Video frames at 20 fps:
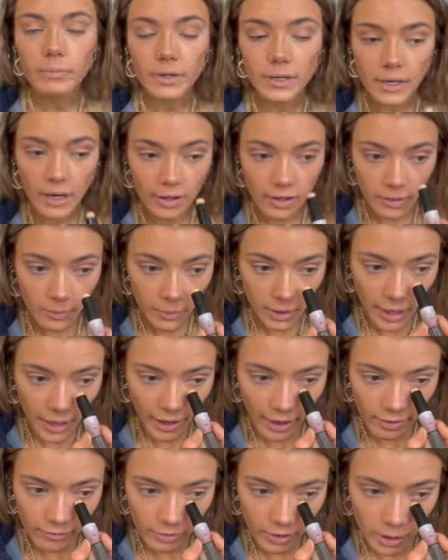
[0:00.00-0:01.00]
but now that we
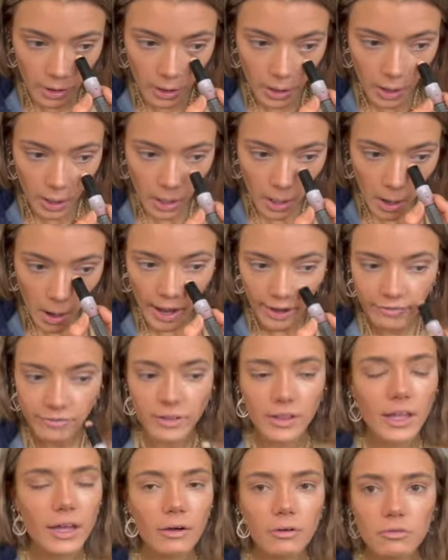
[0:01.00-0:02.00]
have her, I
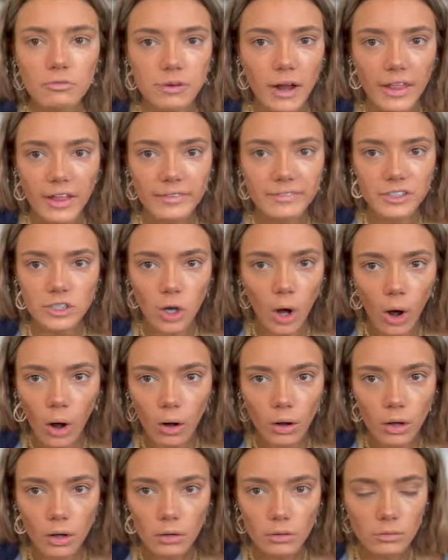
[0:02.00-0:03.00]
feel like I'd rather have a
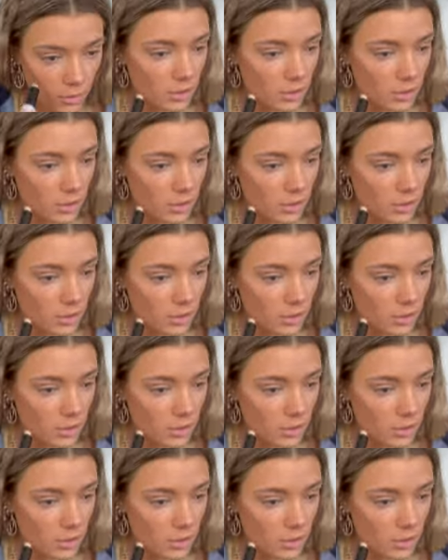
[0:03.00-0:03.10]
dog.